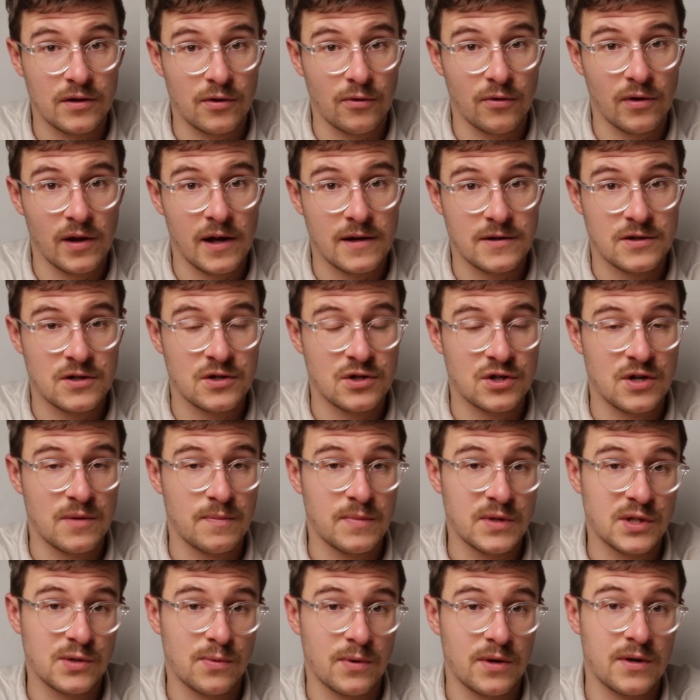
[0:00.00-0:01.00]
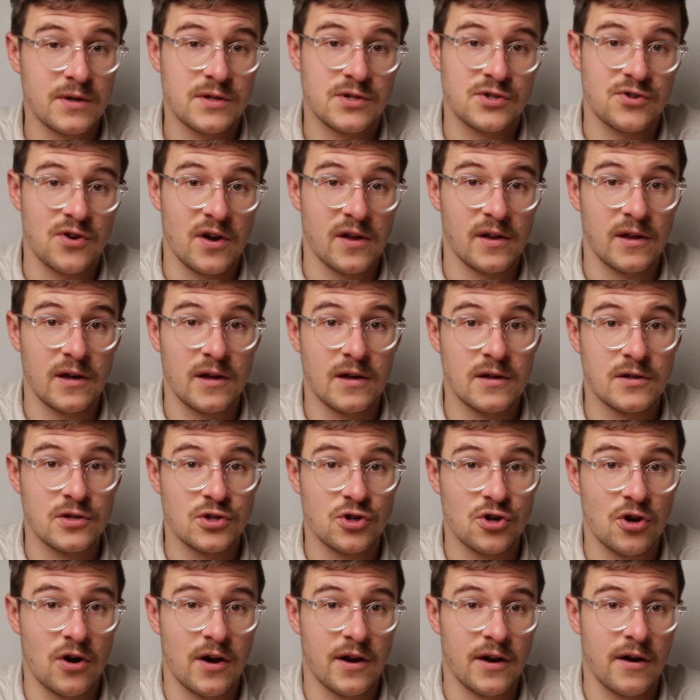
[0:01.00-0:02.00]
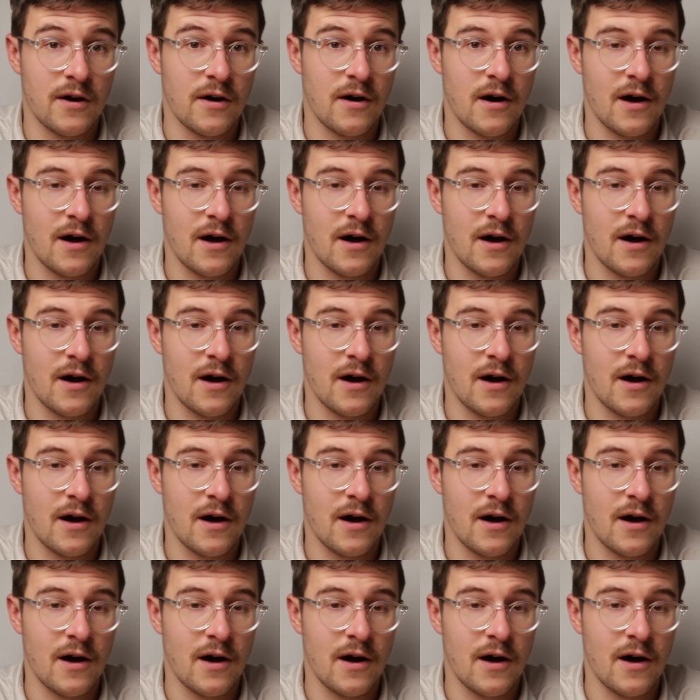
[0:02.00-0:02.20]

the relationship between Australia and China,